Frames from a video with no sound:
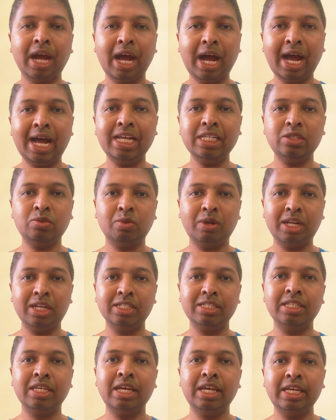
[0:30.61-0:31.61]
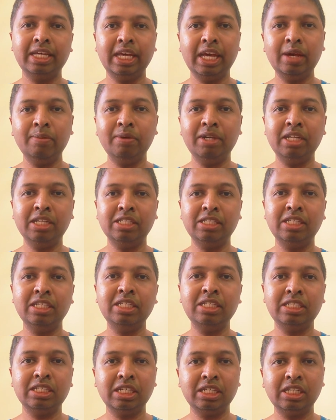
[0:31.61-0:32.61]
as well as
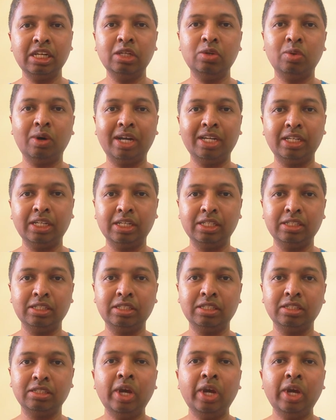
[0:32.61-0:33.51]
IJBAS Journal Quality List.